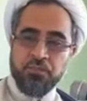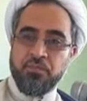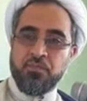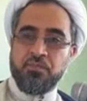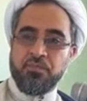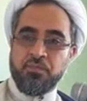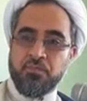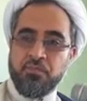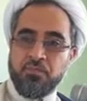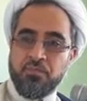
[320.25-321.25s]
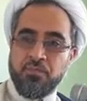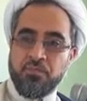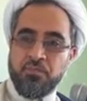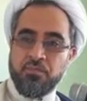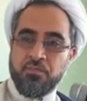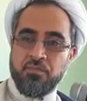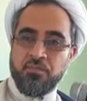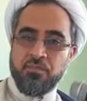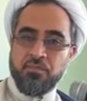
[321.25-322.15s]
(silence)